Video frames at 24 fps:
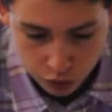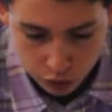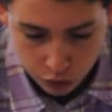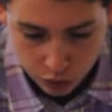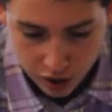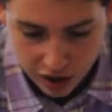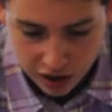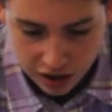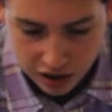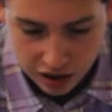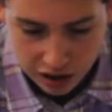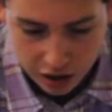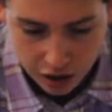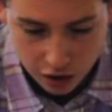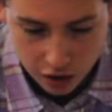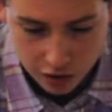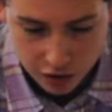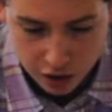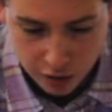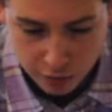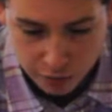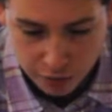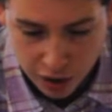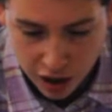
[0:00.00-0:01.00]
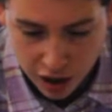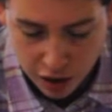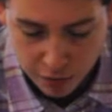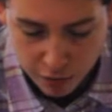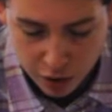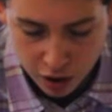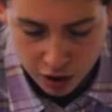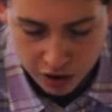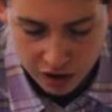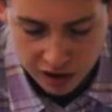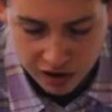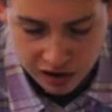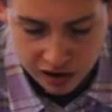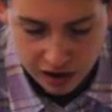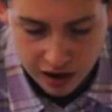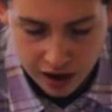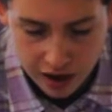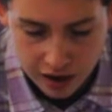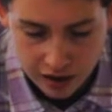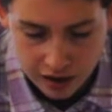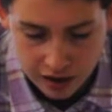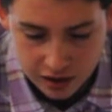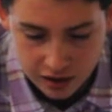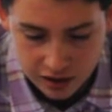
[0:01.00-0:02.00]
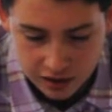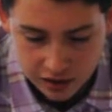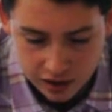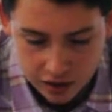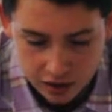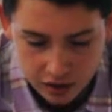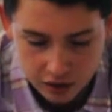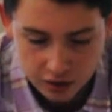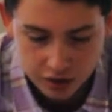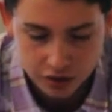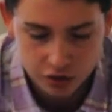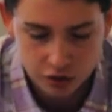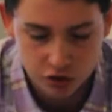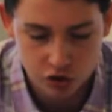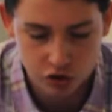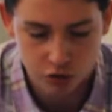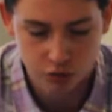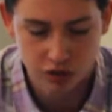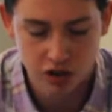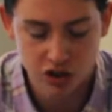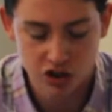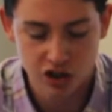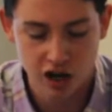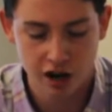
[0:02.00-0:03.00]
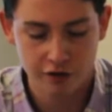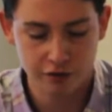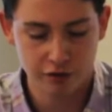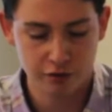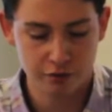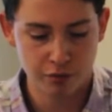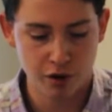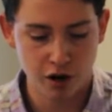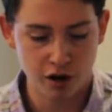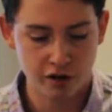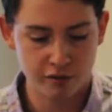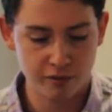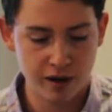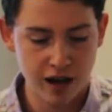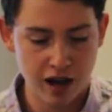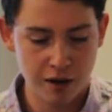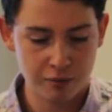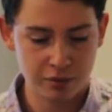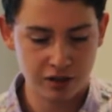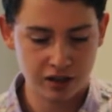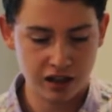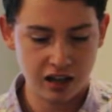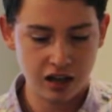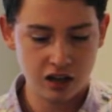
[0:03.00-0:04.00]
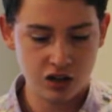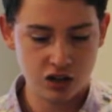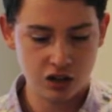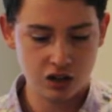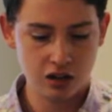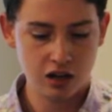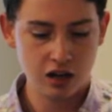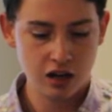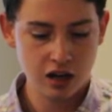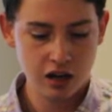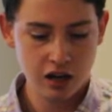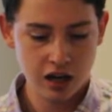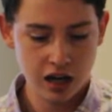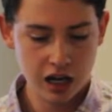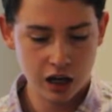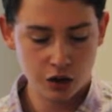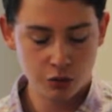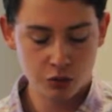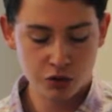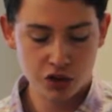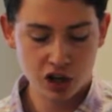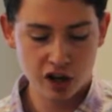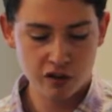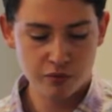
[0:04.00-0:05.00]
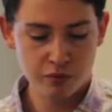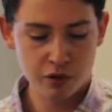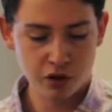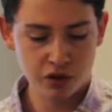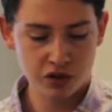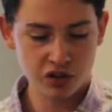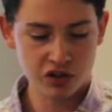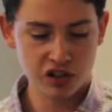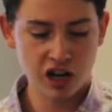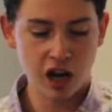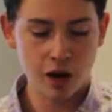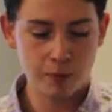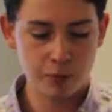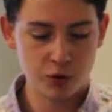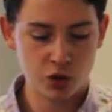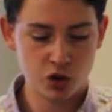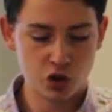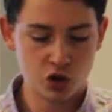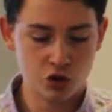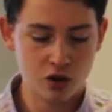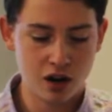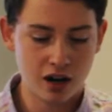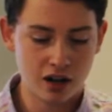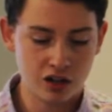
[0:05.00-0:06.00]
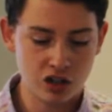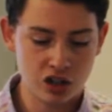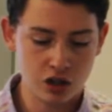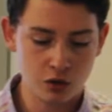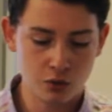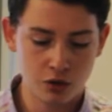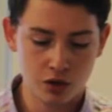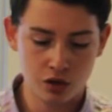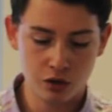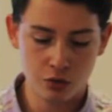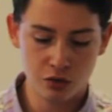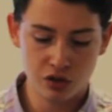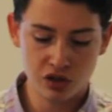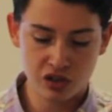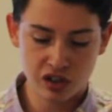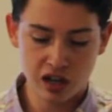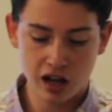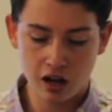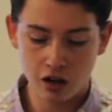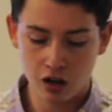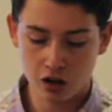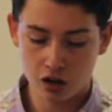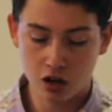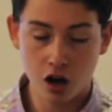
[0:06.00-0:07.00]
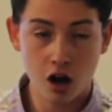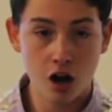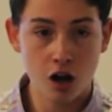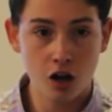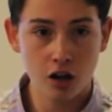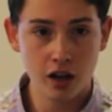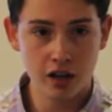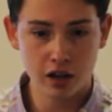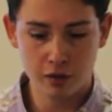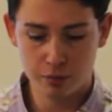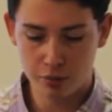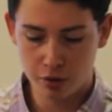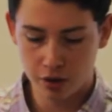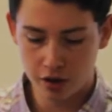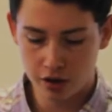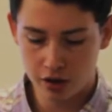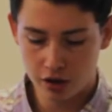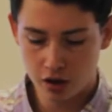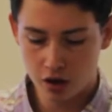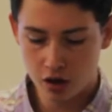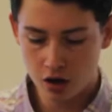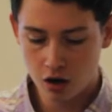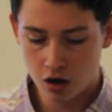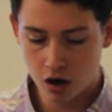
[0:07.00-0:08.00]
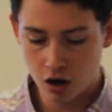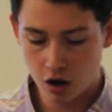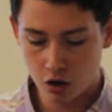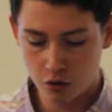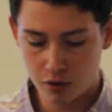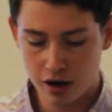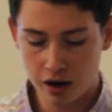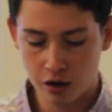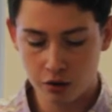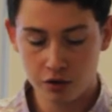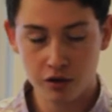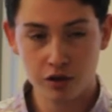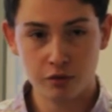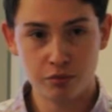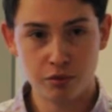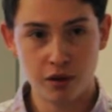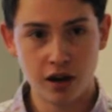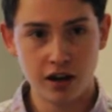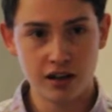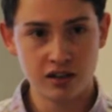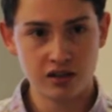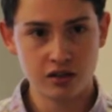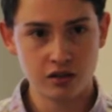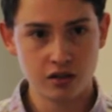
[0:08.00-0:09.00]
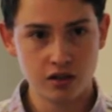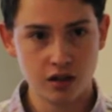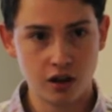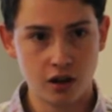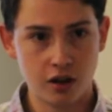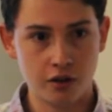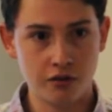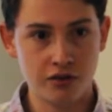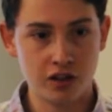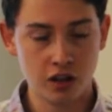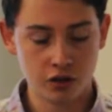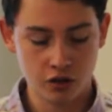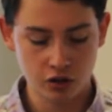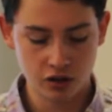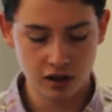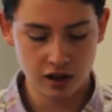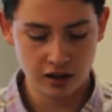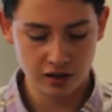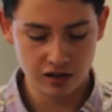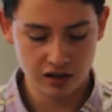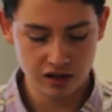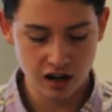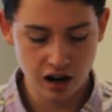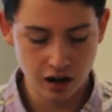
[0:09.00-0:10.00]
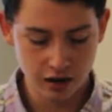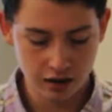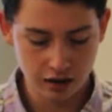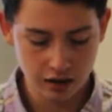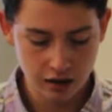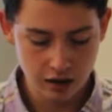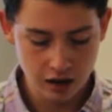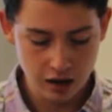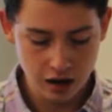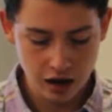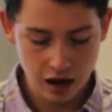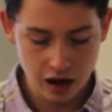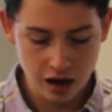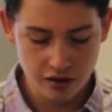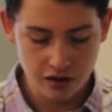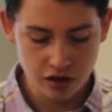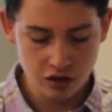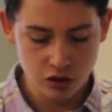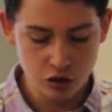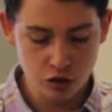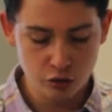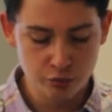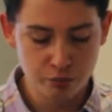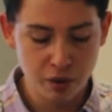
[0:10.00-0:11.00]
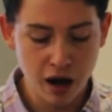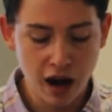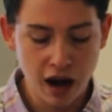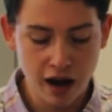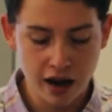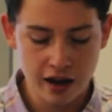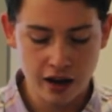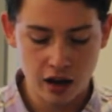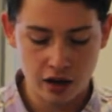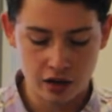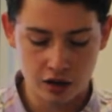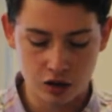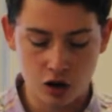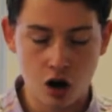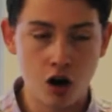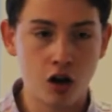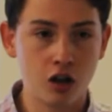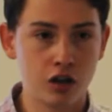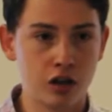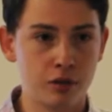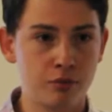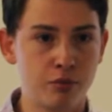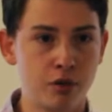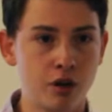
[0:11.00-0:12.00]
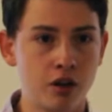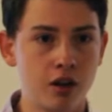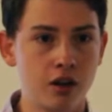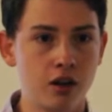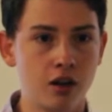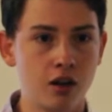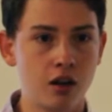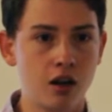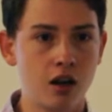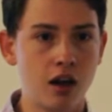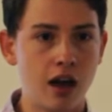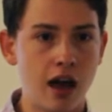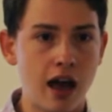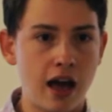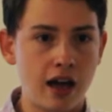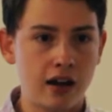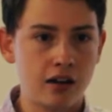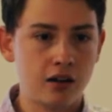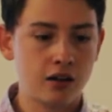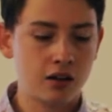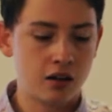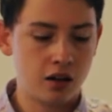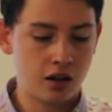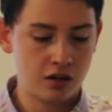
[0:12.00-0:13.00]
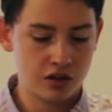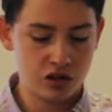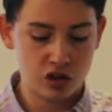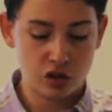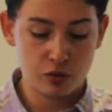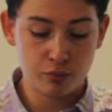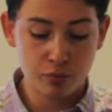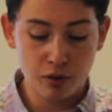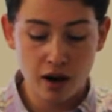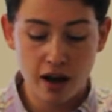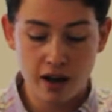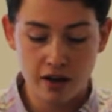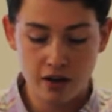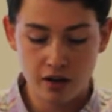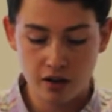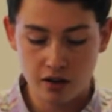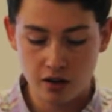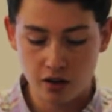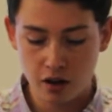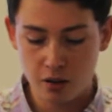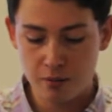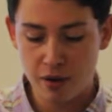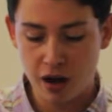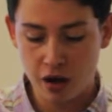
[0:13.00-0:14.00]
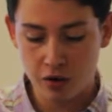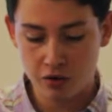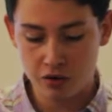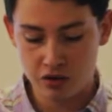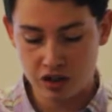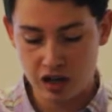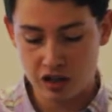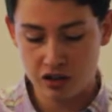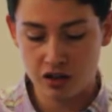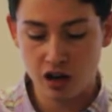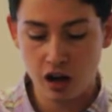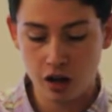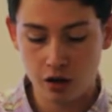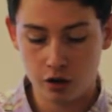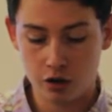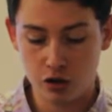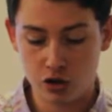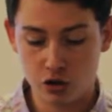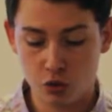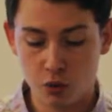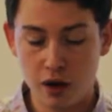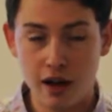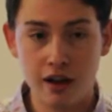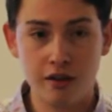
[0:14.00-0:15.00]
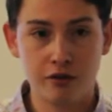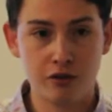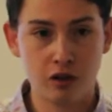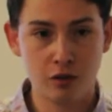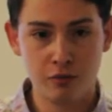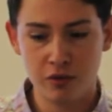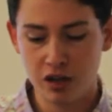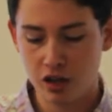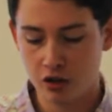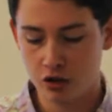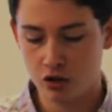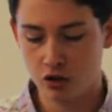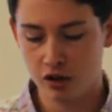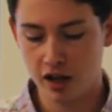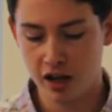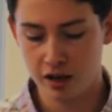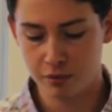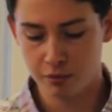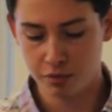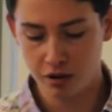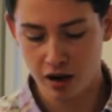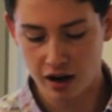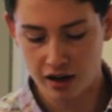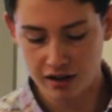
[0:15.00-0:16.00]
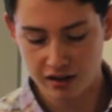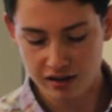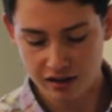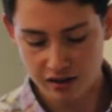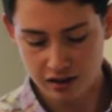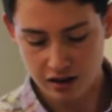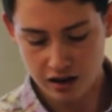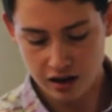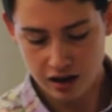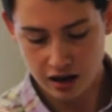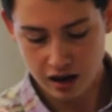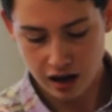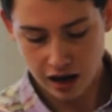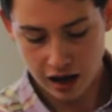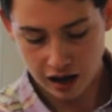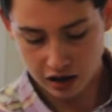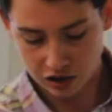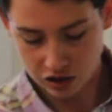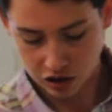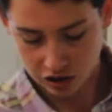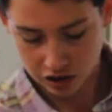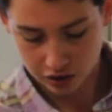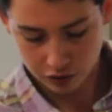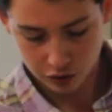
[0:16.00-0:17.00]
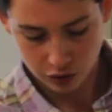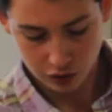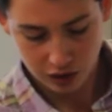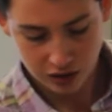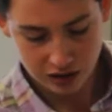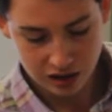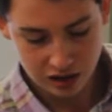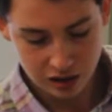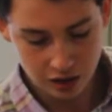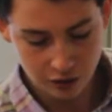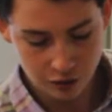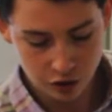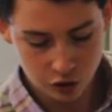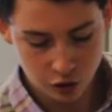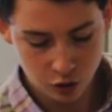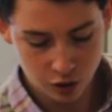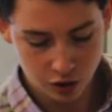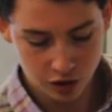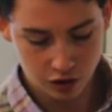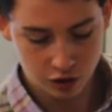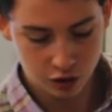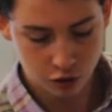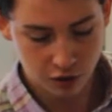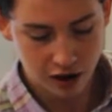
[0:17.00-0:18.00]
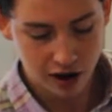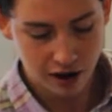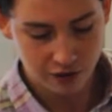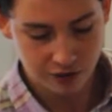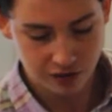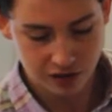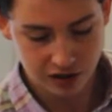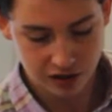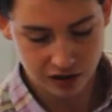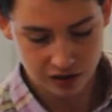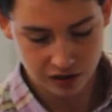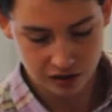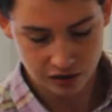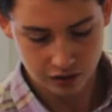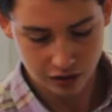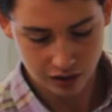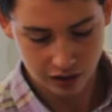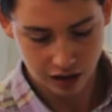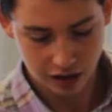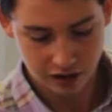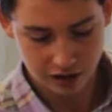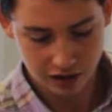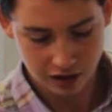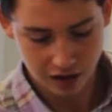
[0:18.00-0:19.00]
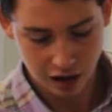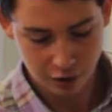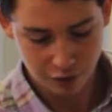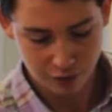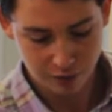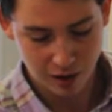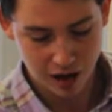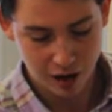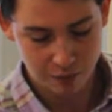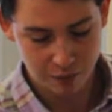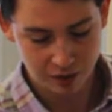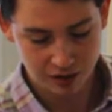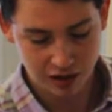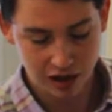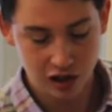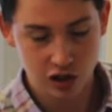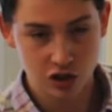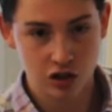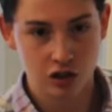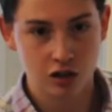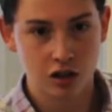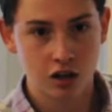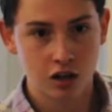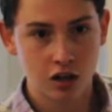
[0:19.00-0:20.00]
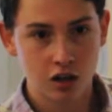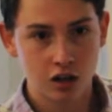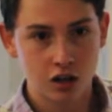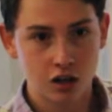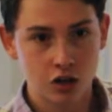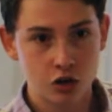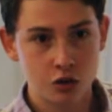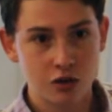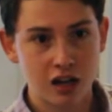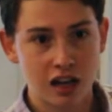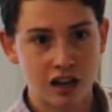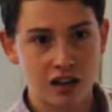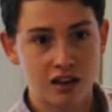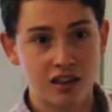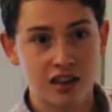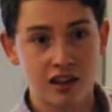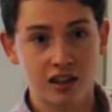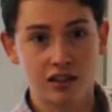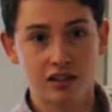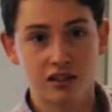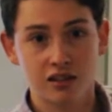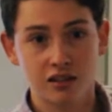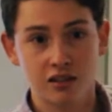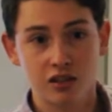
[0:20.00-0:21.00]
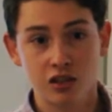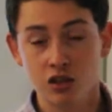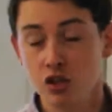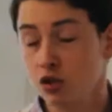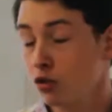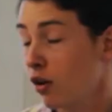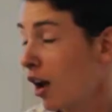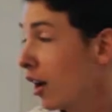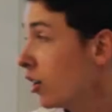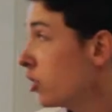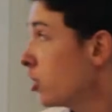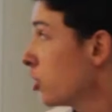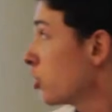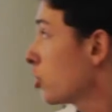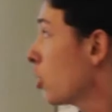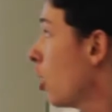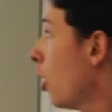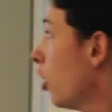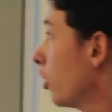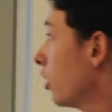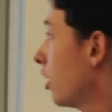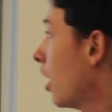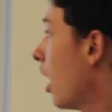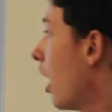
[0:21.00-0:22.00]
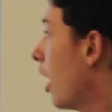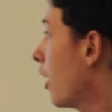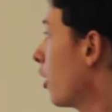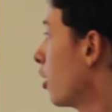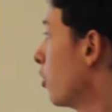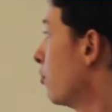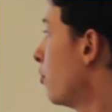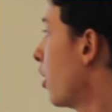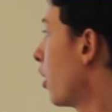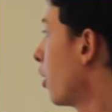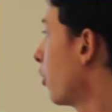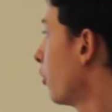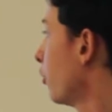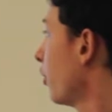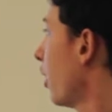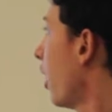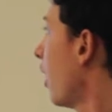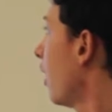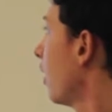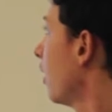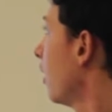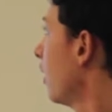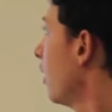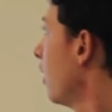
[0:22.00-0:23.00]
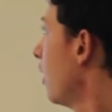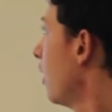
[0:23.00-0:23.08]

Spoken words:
right here on the bottom part of the slide is a little screenshot from part of my application in which I've built this option strategy where you sell a call and a put around the price of the underlying stock, and then you buy a call and a put at a spread about $10 away from the underlying price. And to give you an idea, if you were to graph this, and I did that with my application, you get this. This strategy is called an iron butterfly.